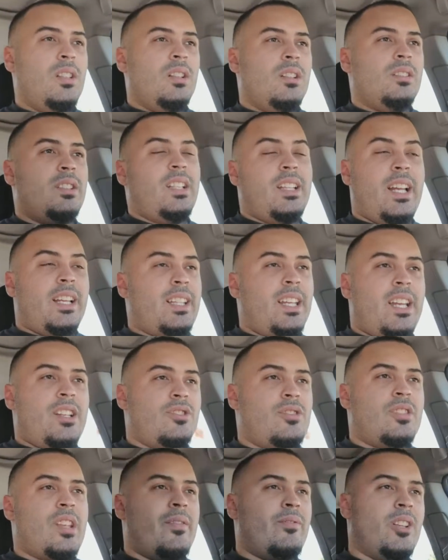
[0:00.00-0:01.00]
Then like they could
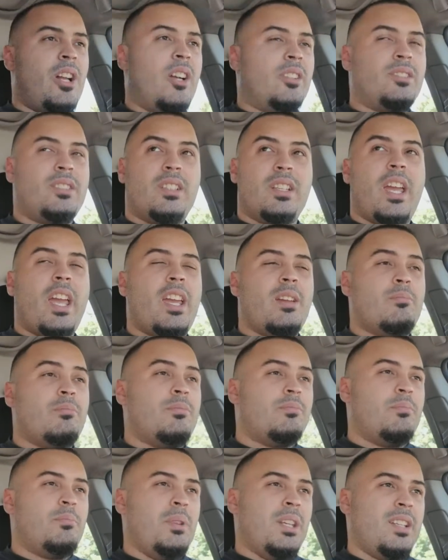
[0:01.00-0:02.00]
just have lost the game,
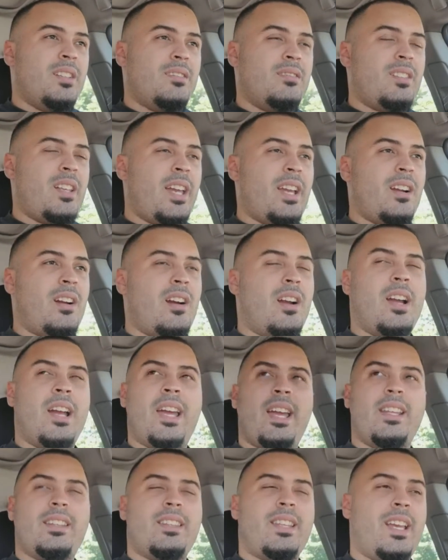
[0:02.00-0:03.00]
because like, all
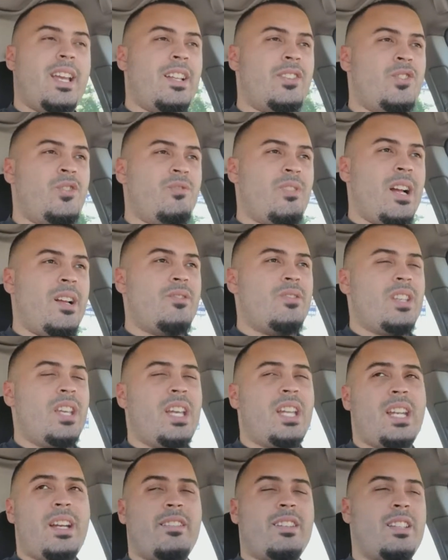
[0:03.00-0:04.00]
right, they got 2 rounds
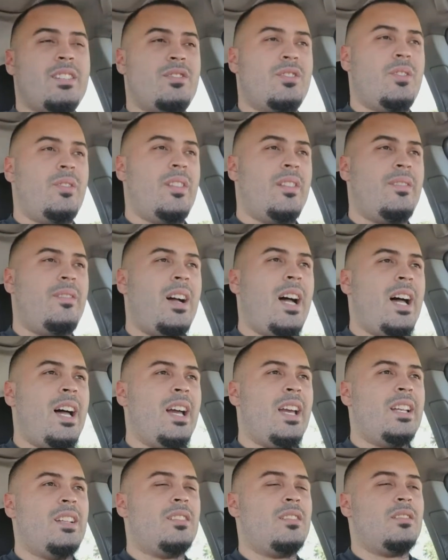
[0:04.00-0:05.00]
in, everything's going
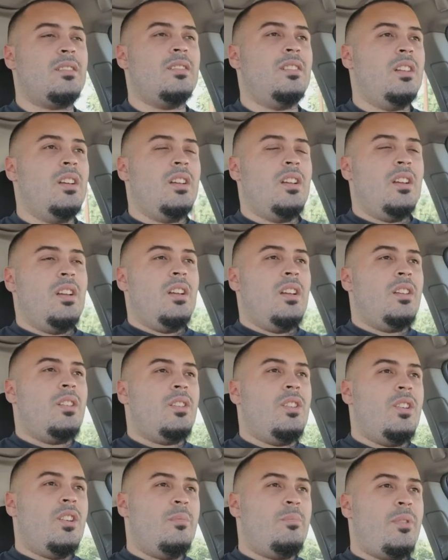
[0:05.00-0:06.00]
fine.
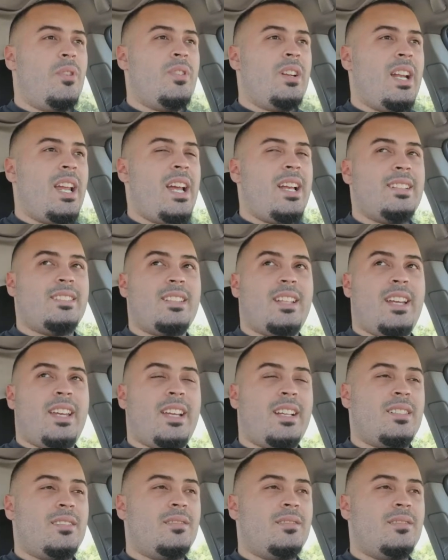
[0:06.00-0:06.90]
Opponent has like